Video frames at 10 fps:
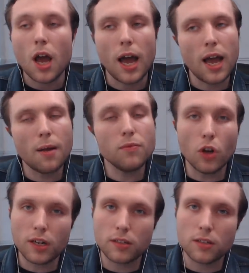
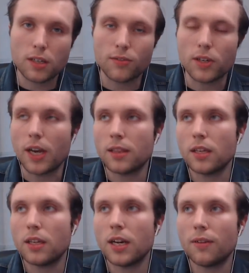Not necessarily. I
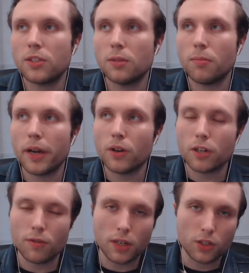think you can have
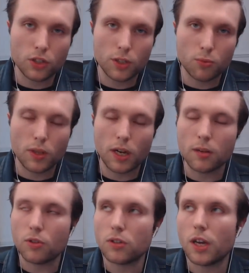symbiotic relationships with
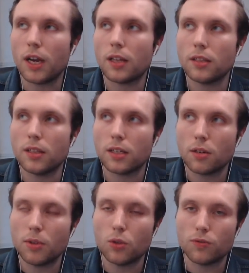animals, and I think that
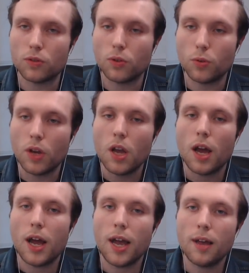can be useful too.
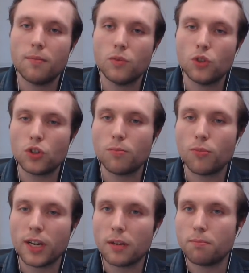Just to
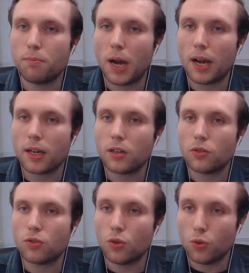bring it back
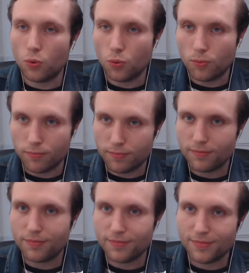to
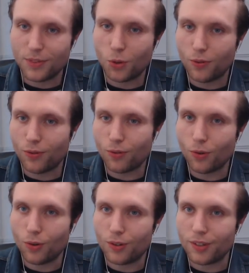the
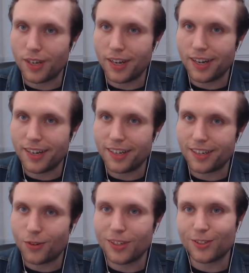overall
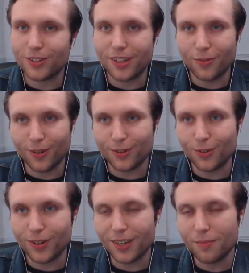question that we are
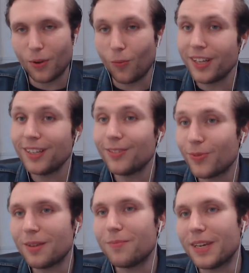talking about, will
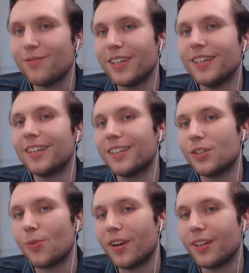we be vegan
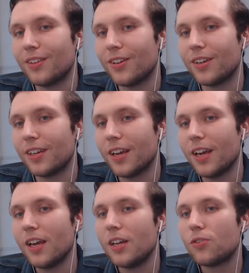in 2030?
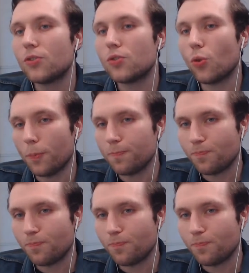So,